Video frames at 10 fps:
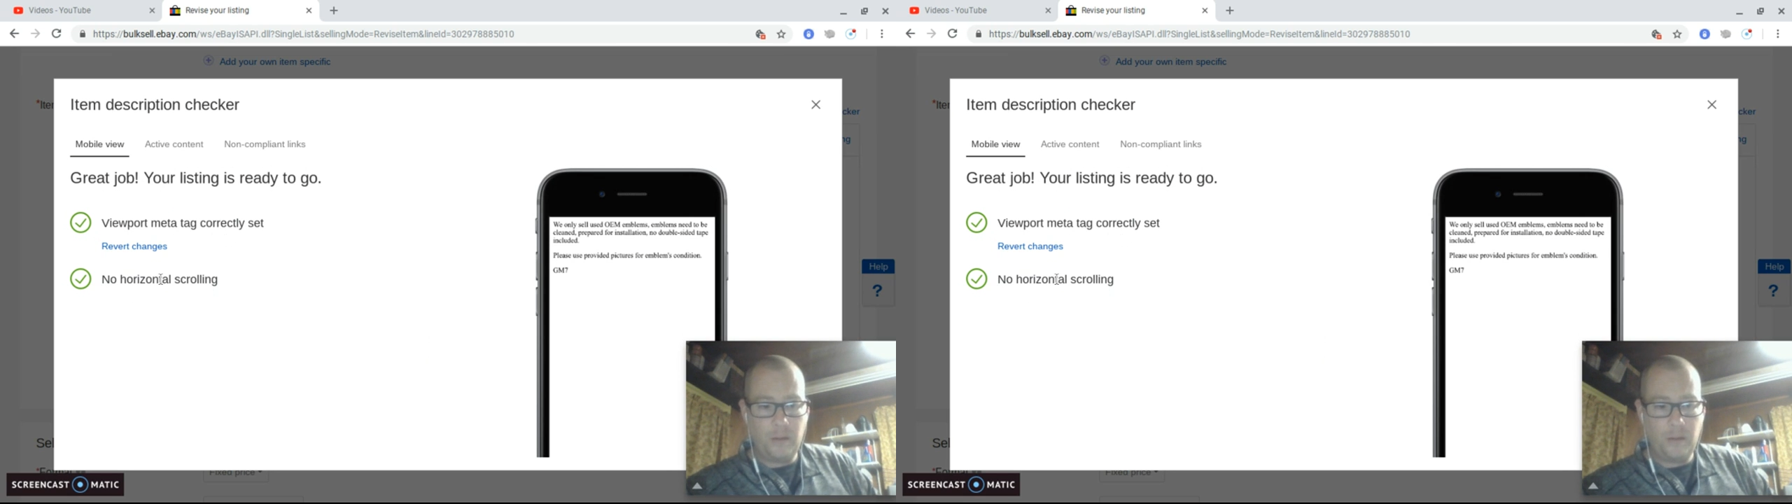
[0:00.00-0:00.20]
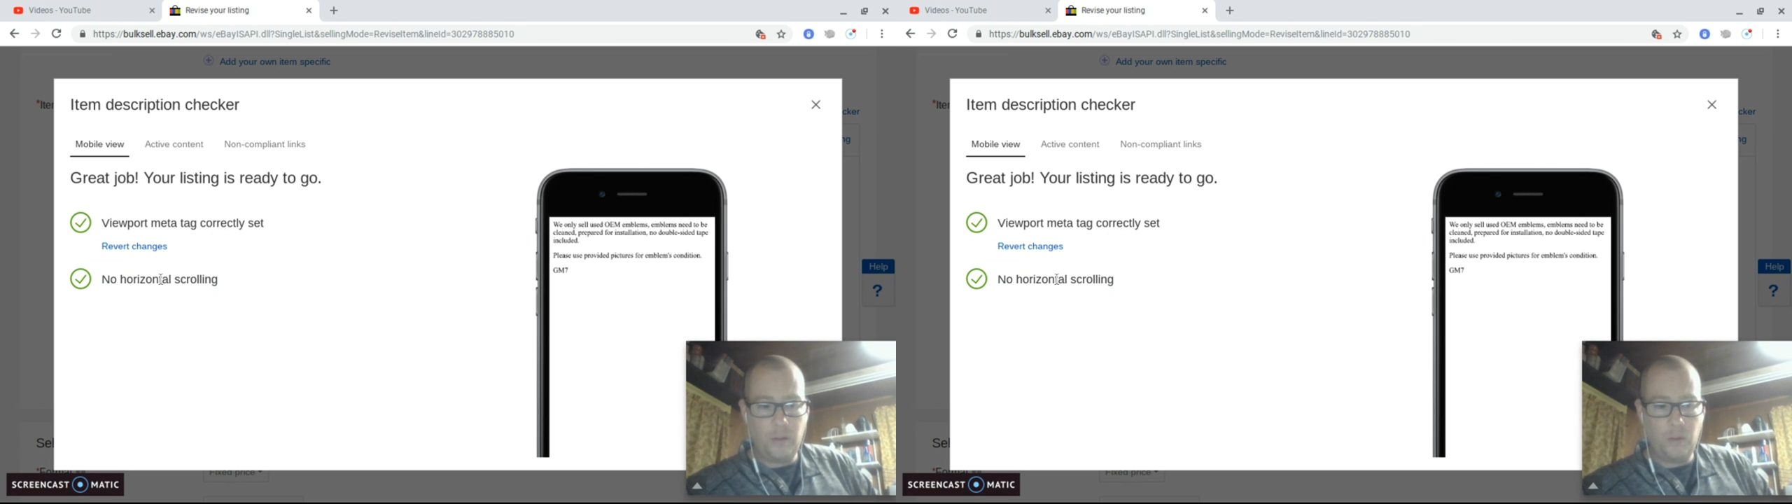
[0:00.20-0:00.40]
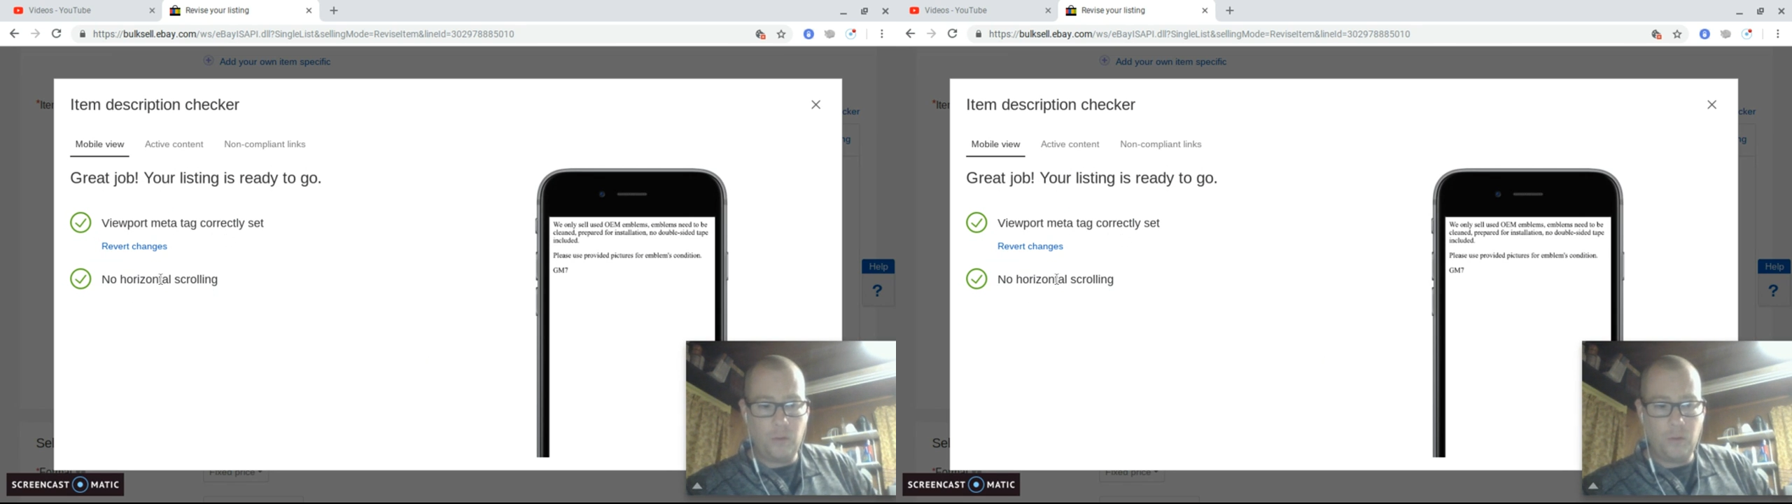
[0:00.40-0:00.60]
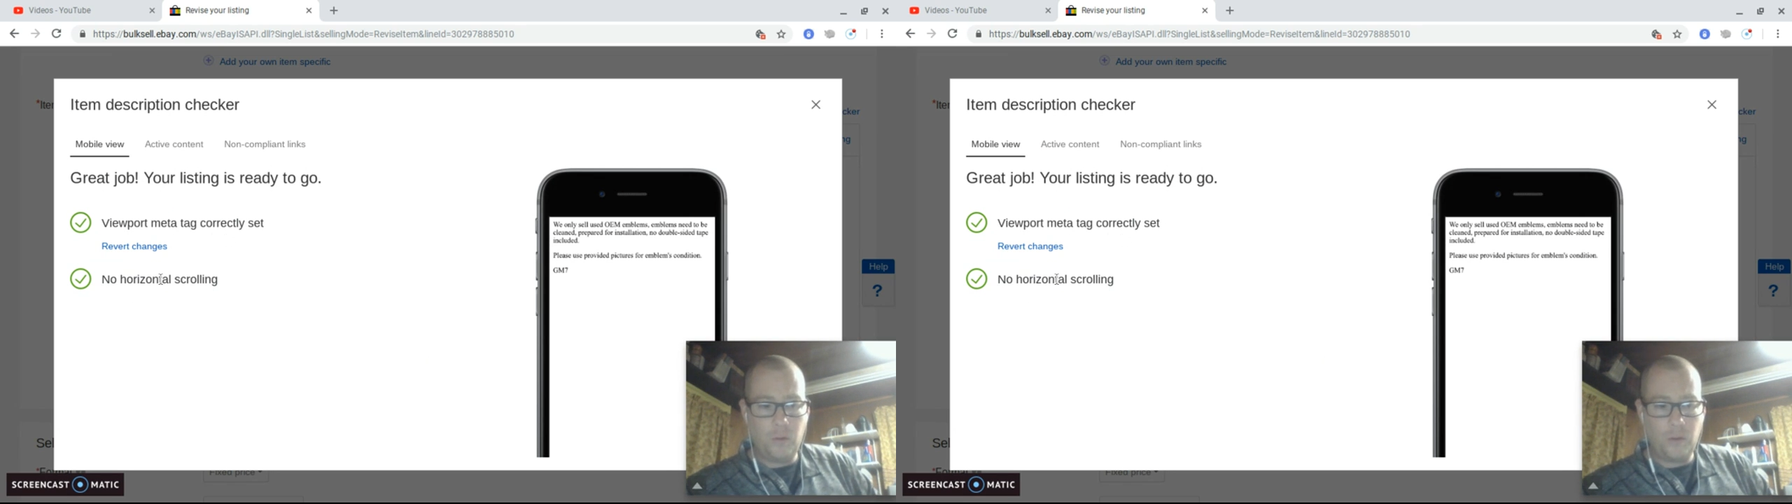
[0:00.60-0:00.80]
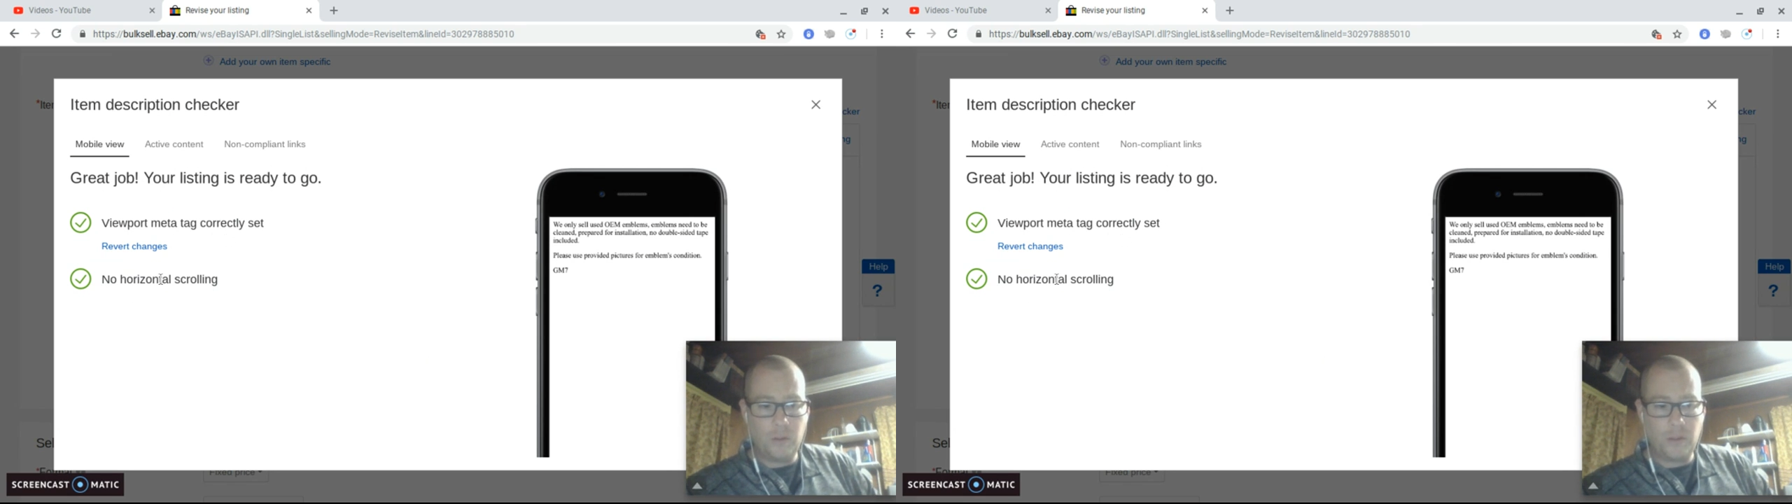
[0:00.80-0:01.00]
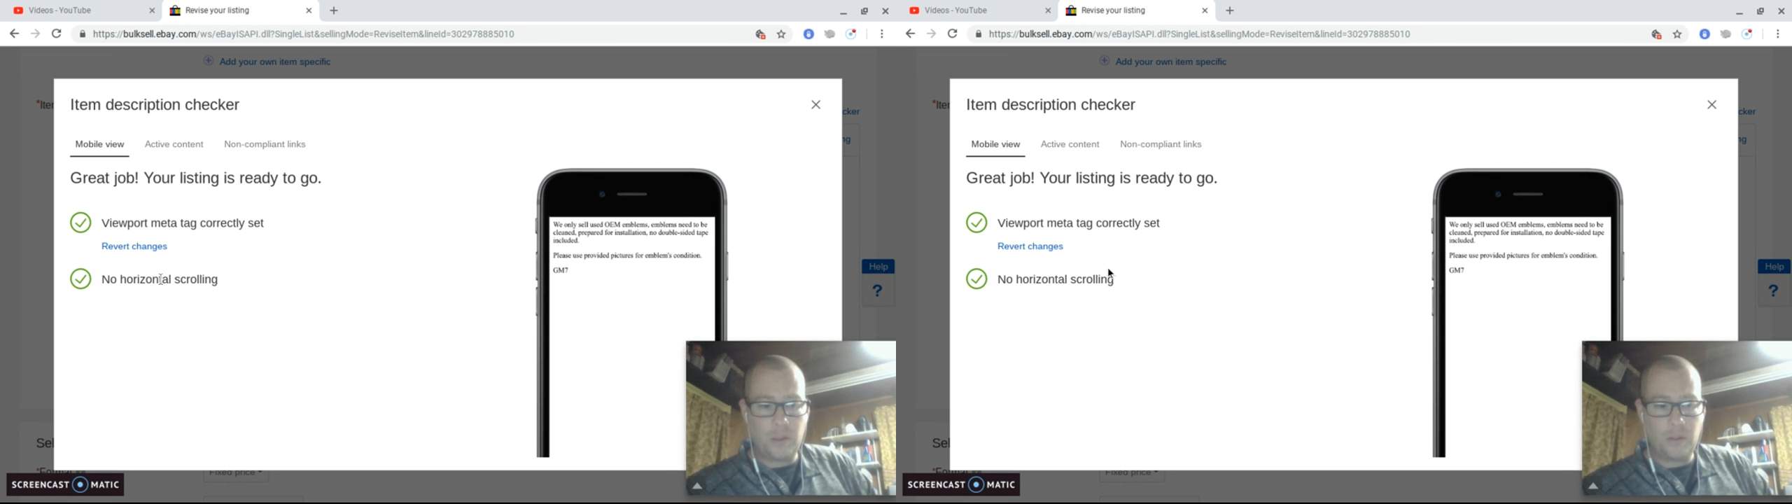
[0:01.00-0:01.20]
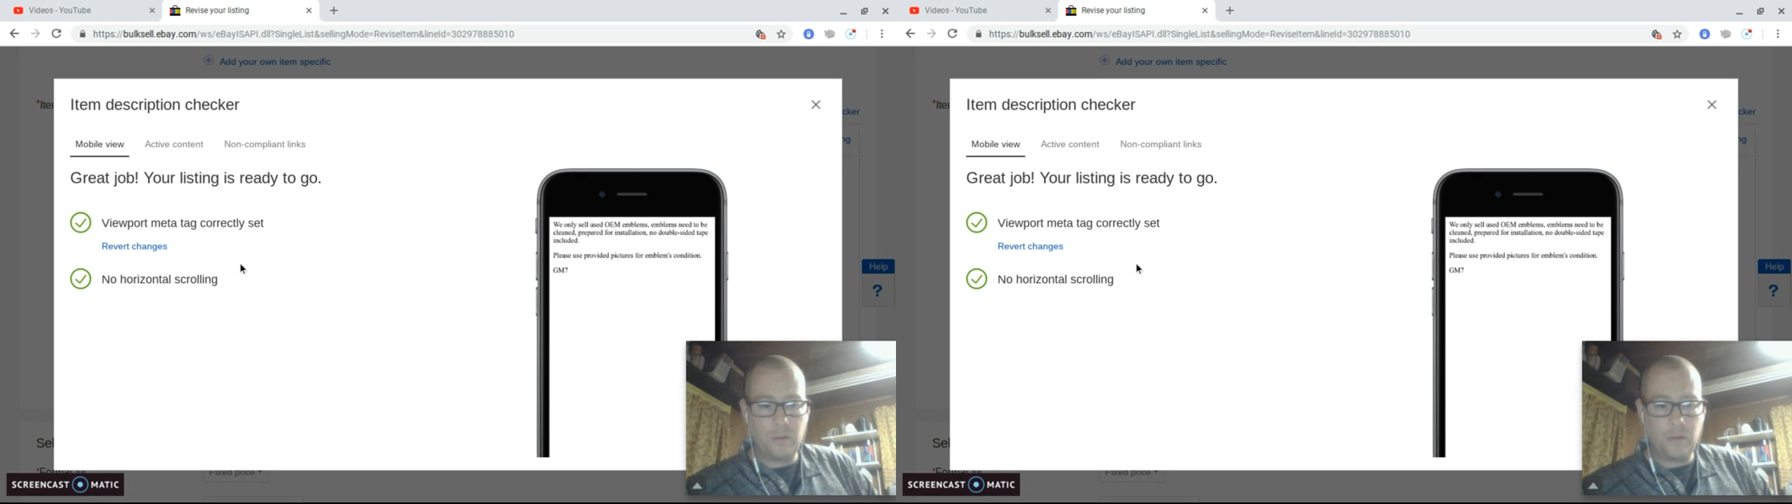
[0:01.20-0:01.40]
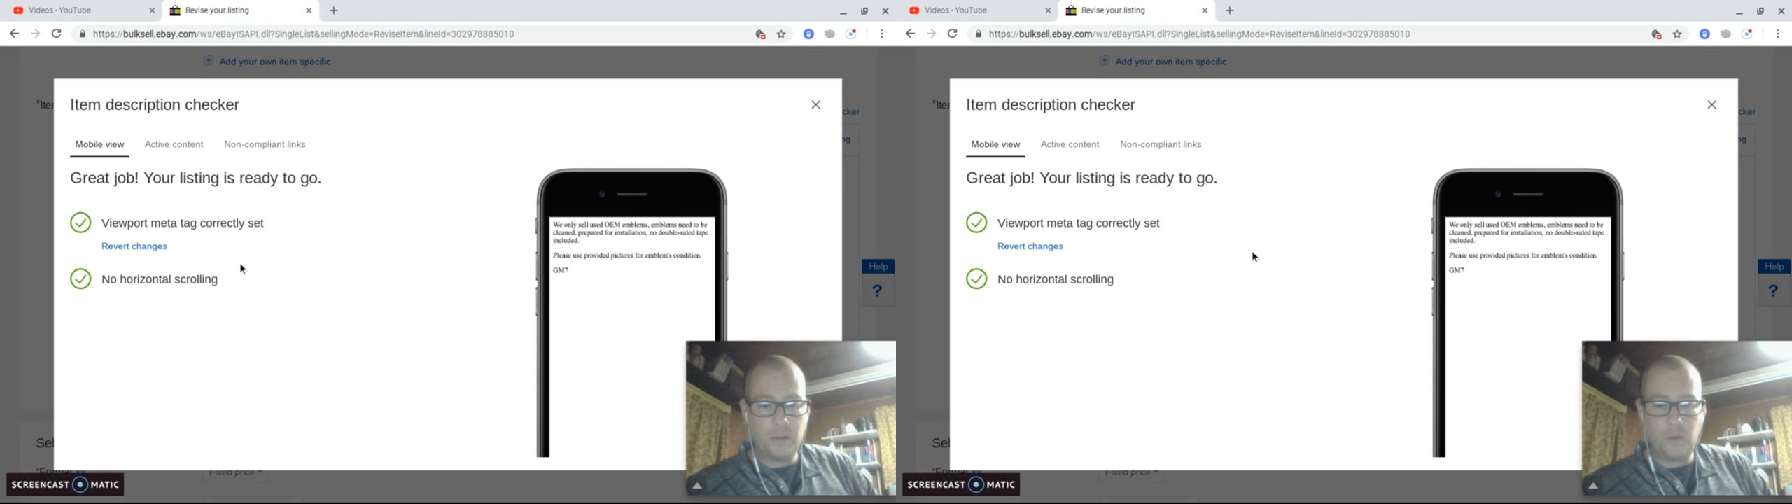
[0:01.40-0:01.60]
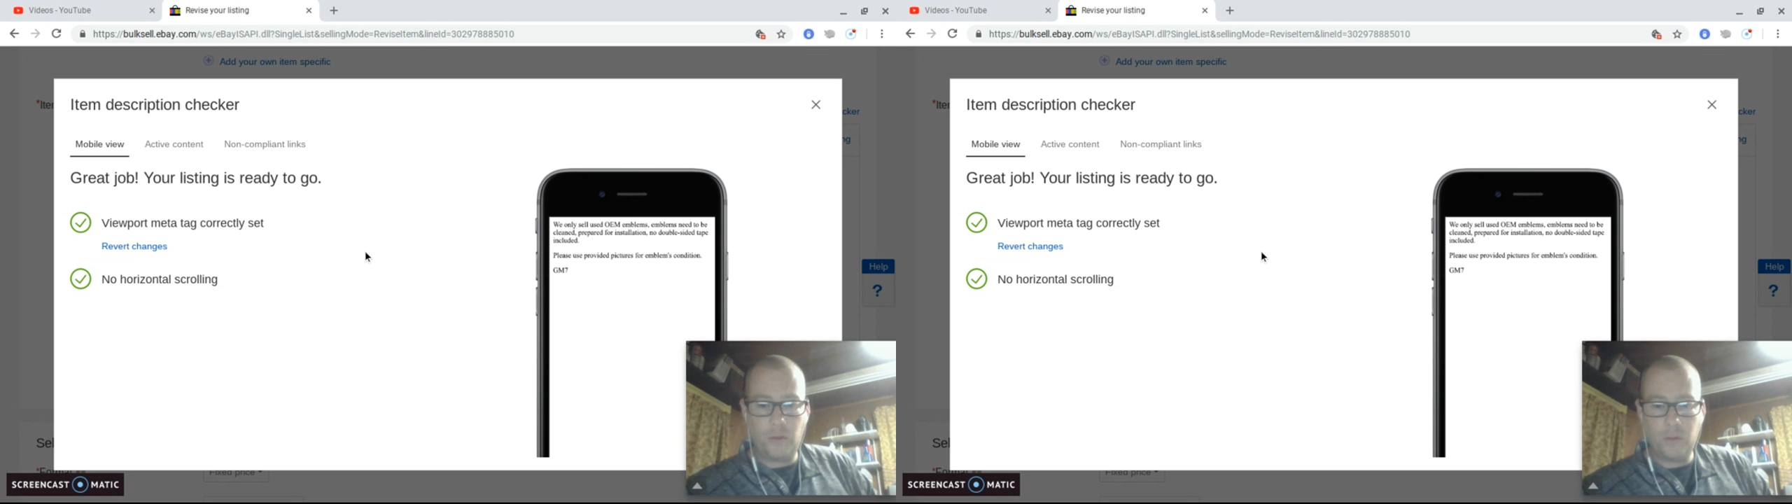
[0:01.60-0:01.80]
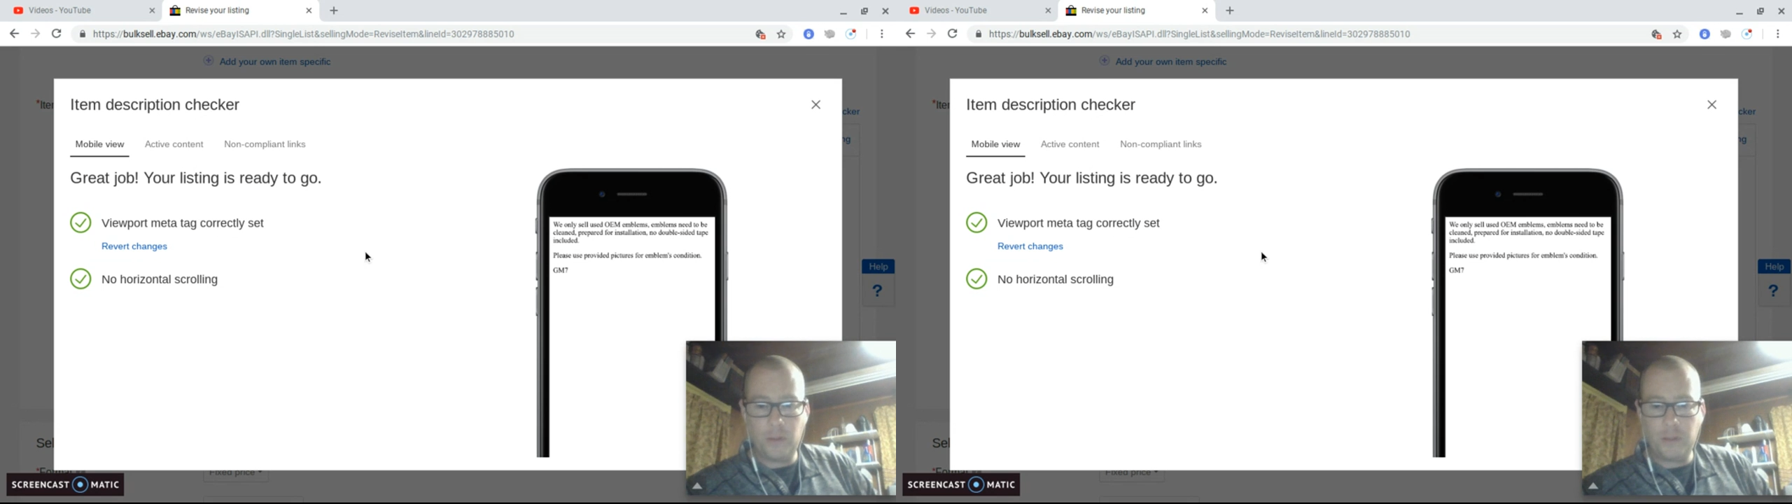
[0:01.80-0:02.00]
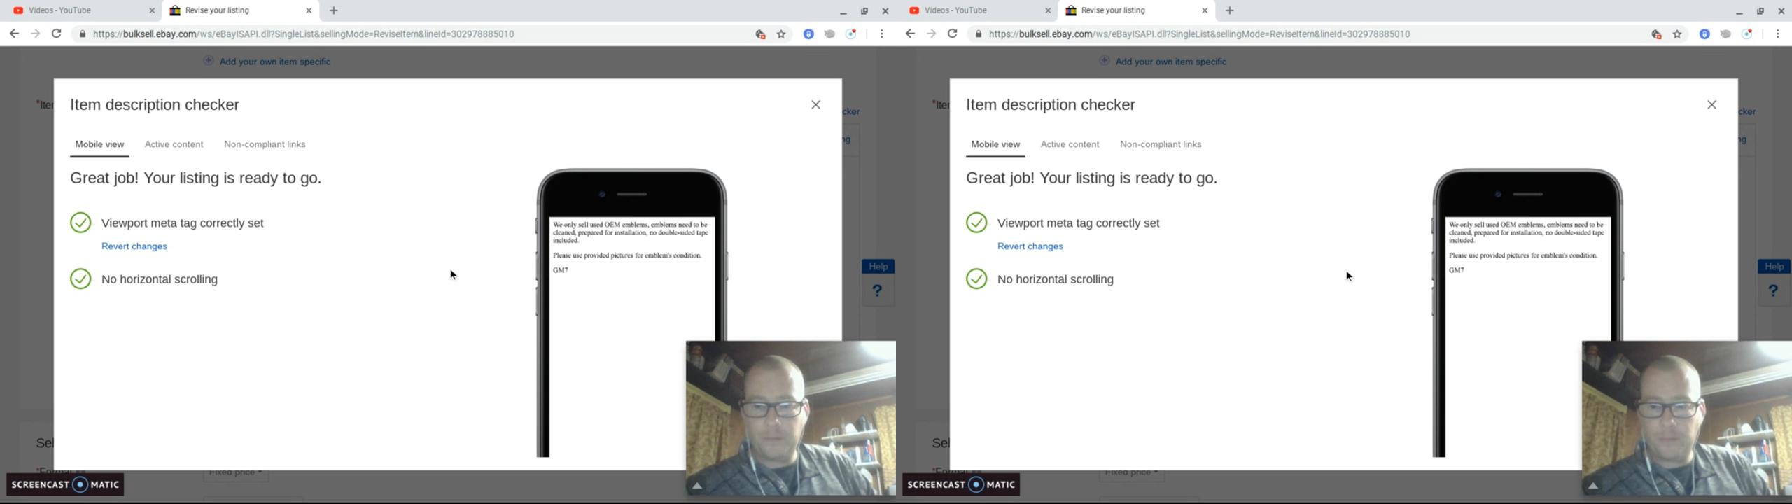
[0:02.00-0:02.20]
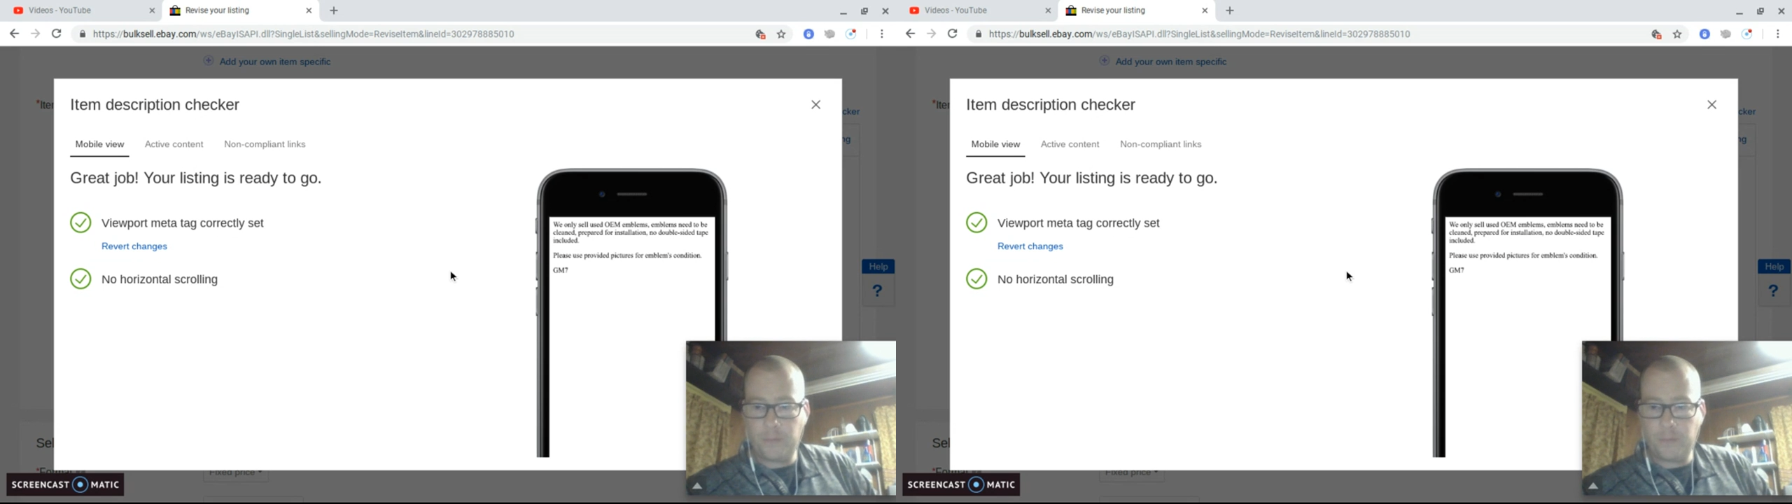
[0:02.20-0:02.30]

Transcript: No horizontal scrolling.